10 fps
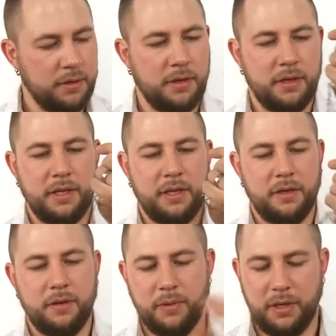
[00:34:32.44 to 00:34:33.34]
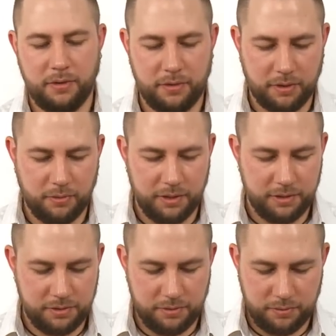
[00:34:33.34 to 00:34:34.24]
And then we are going
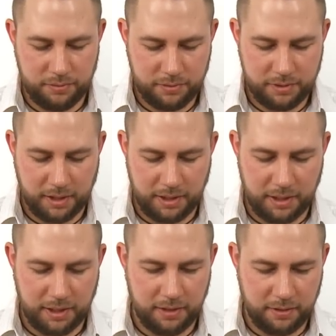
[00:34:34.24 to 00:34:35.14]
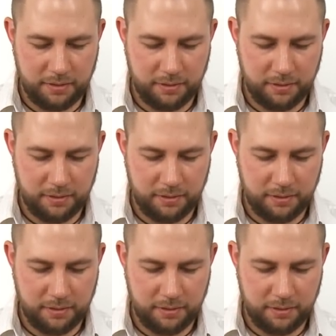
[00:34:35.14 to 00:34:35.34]
to tie that in